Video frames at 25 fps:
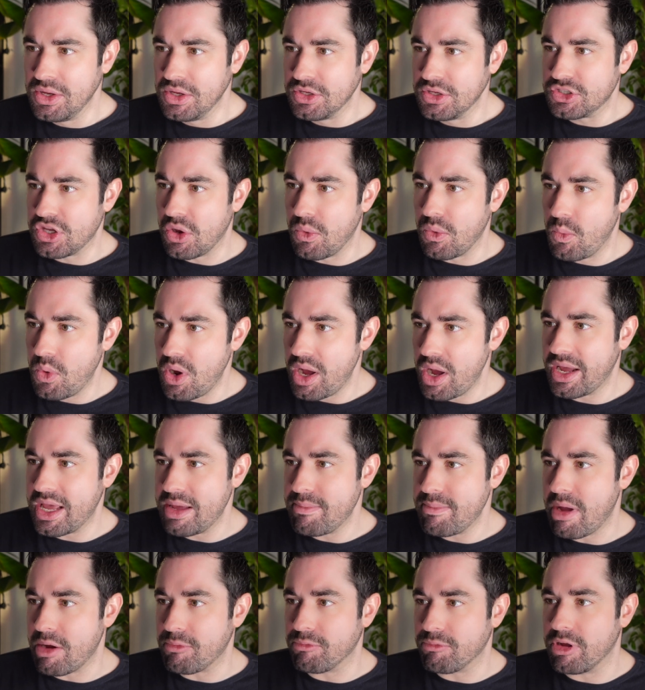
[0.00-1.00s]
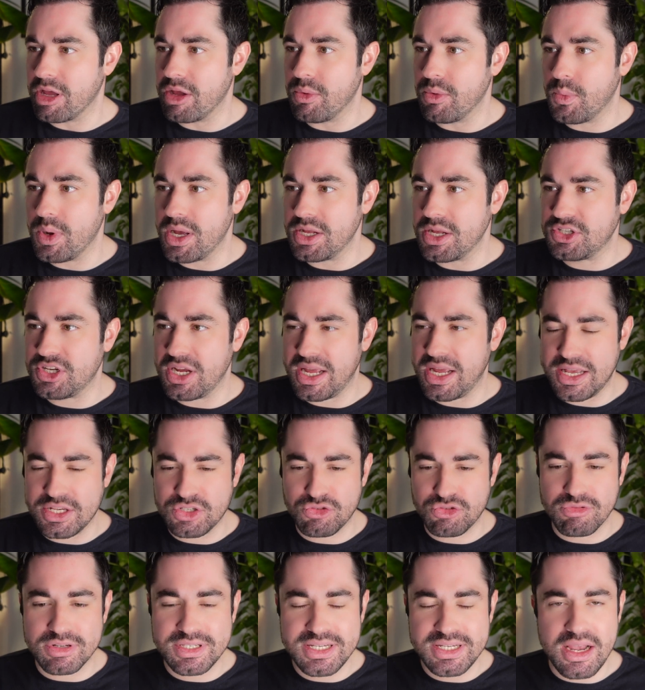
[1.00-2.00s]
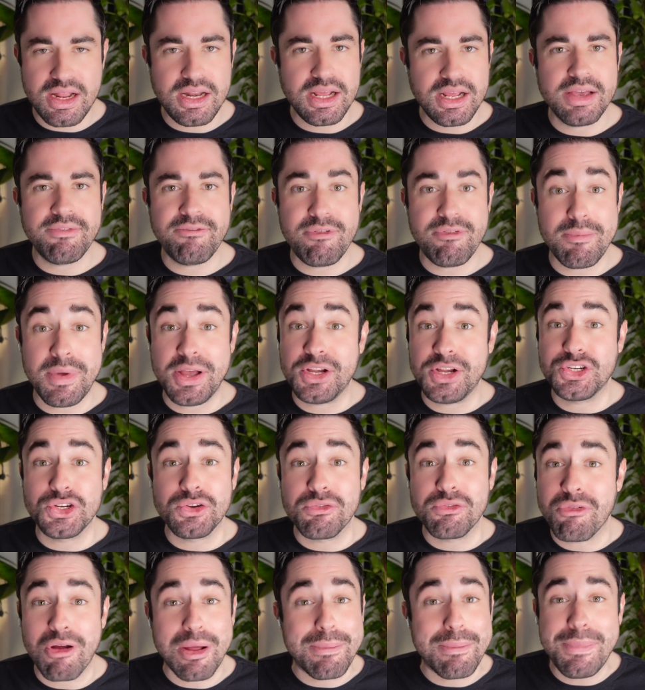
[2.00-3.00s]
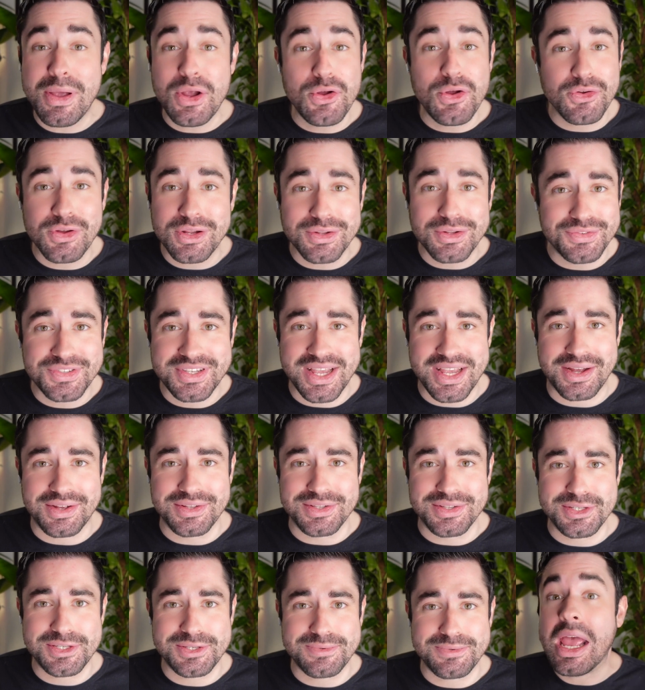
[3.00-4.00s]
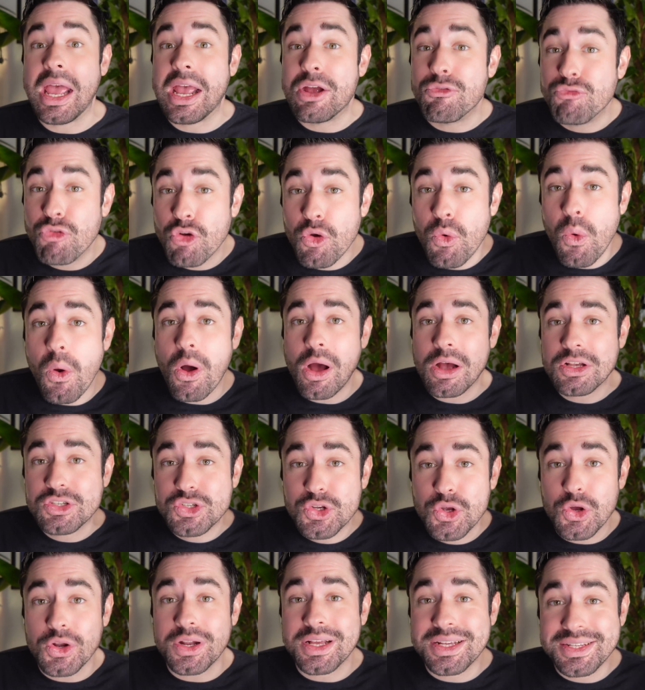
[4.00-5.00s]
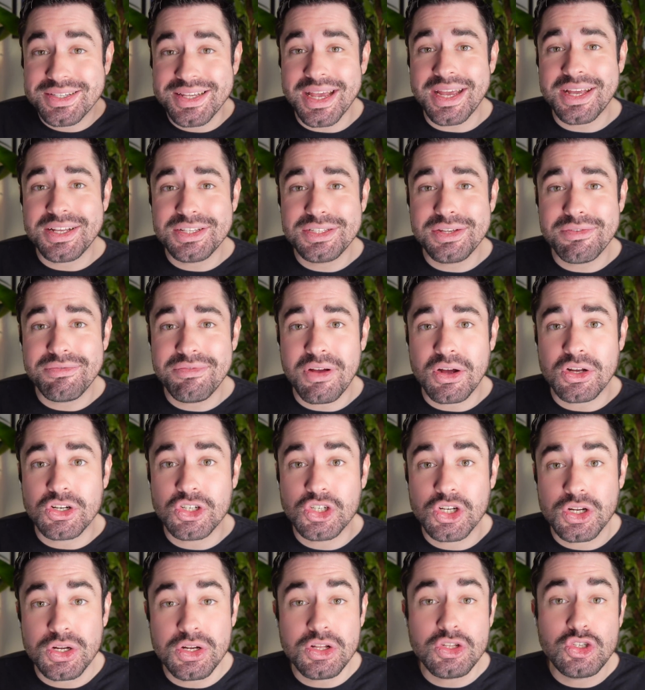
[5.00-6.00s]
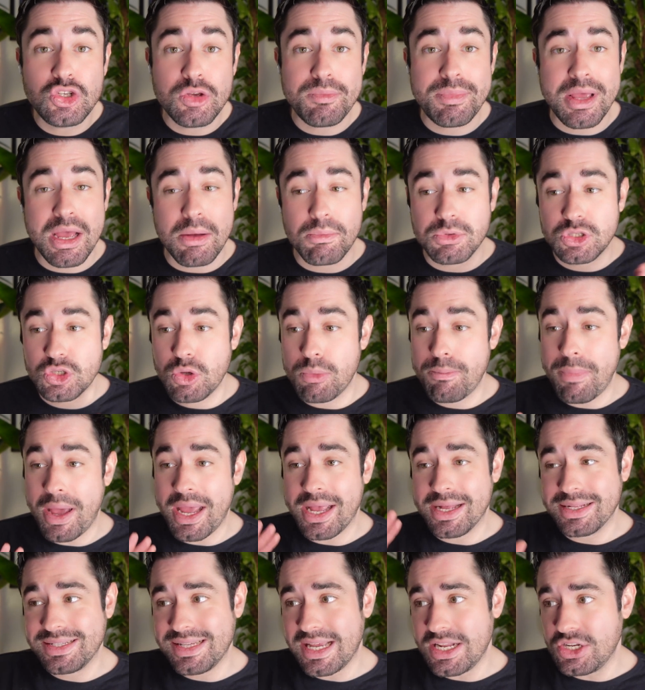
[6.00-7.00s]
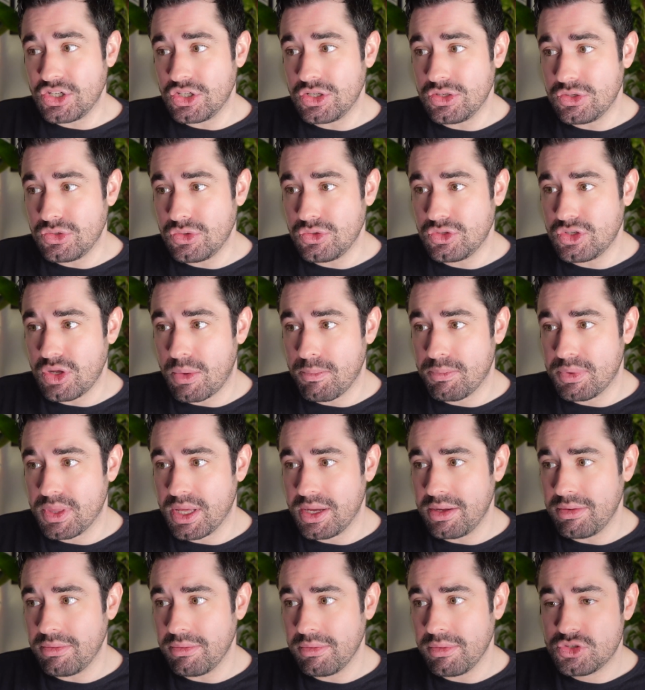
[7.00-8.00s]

So working memory, which is retaining information for a period of seconds, it requires good executive function to be able to pay attention to something,